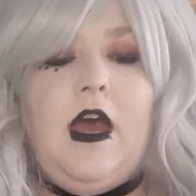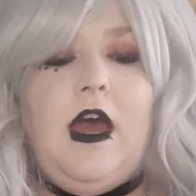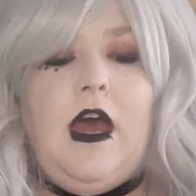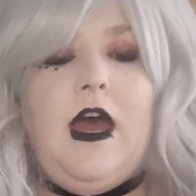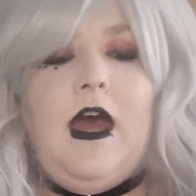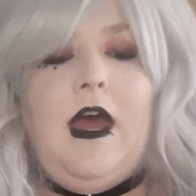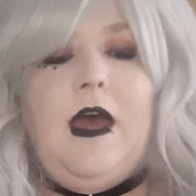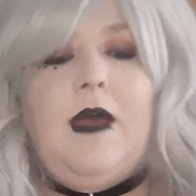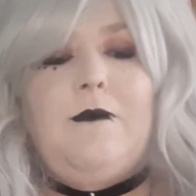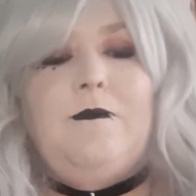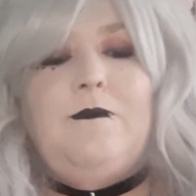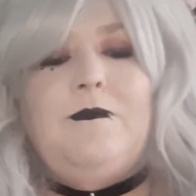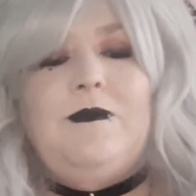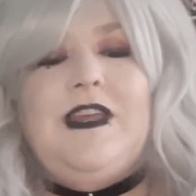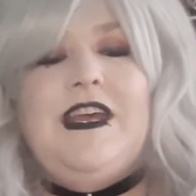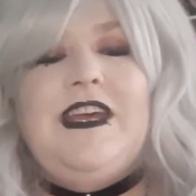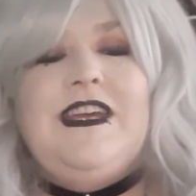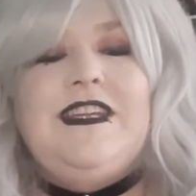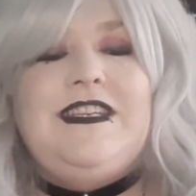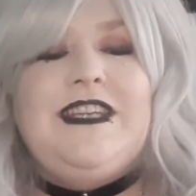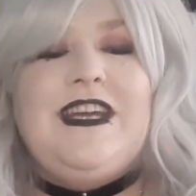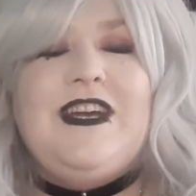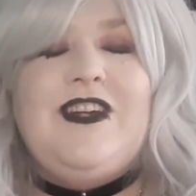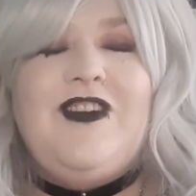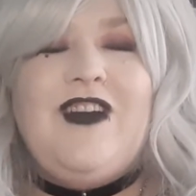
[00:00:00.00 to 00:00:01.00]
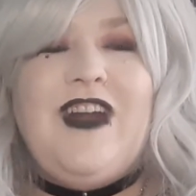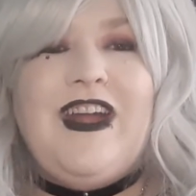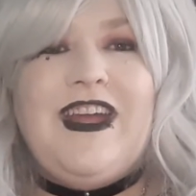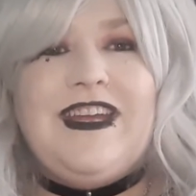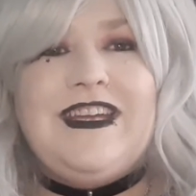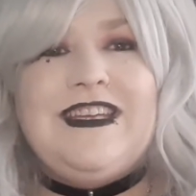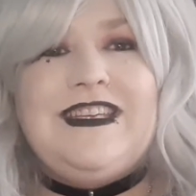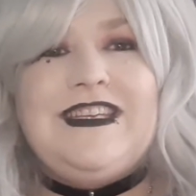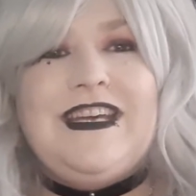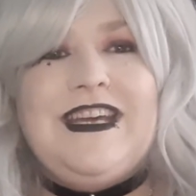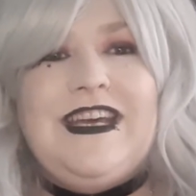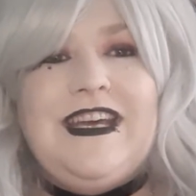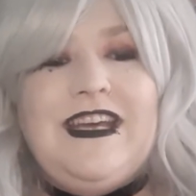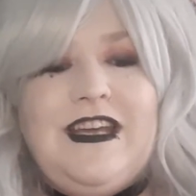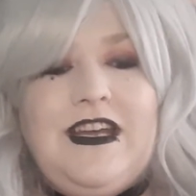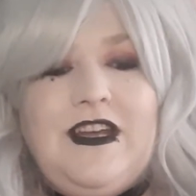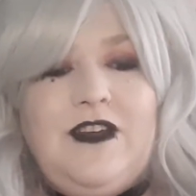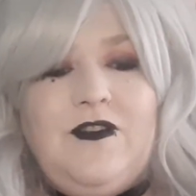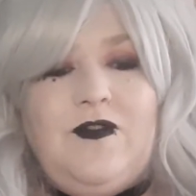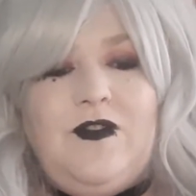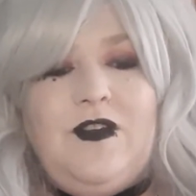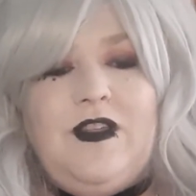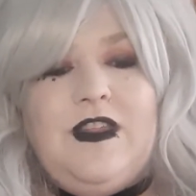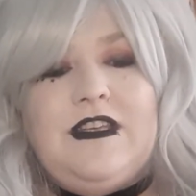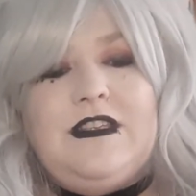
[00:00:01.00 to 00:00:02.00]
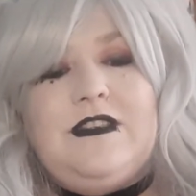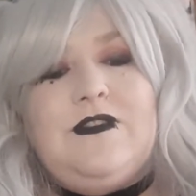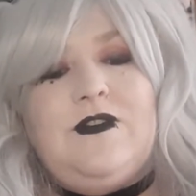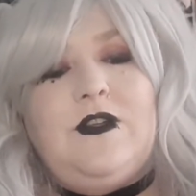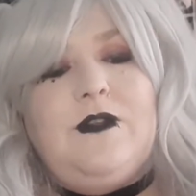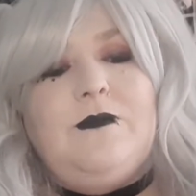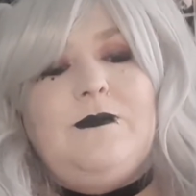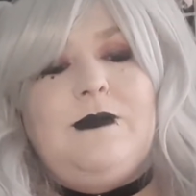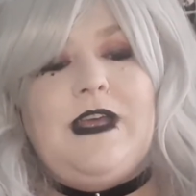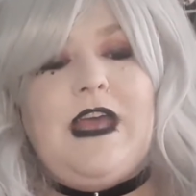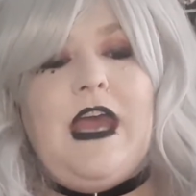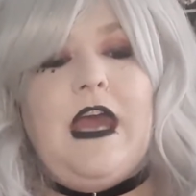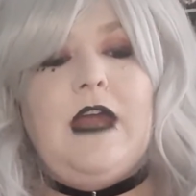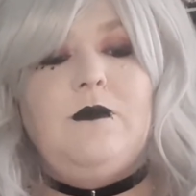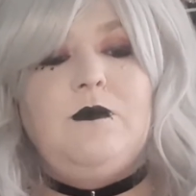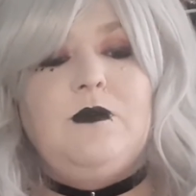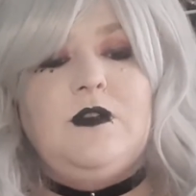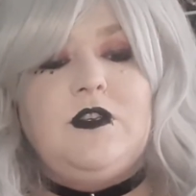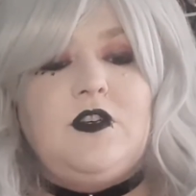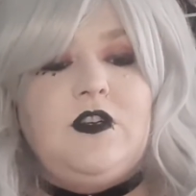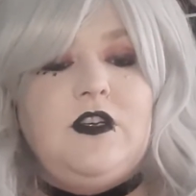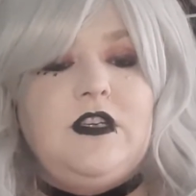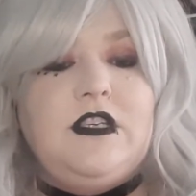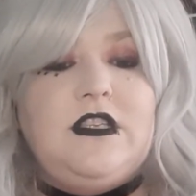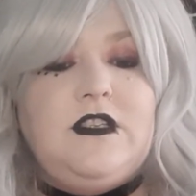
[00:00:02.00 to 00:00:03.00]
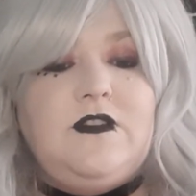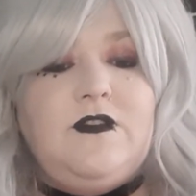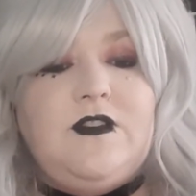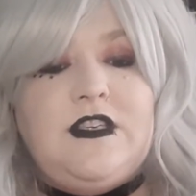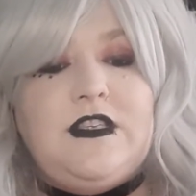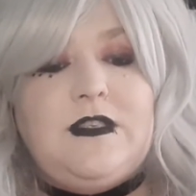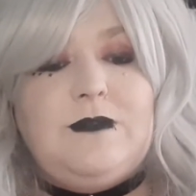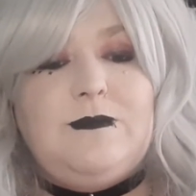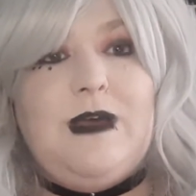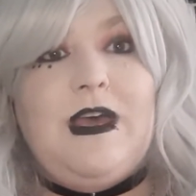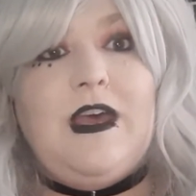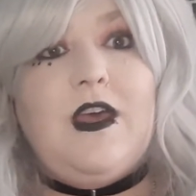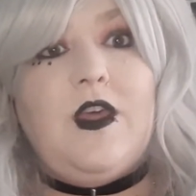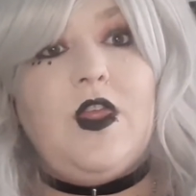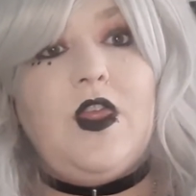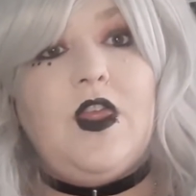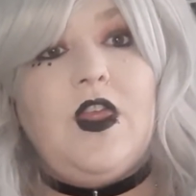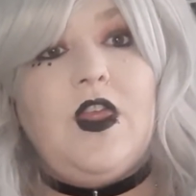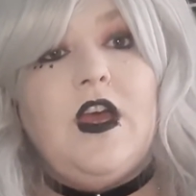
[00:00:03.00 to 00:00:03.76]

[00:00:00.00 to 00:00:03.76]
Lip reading: The director for this film again was Christopher Smith.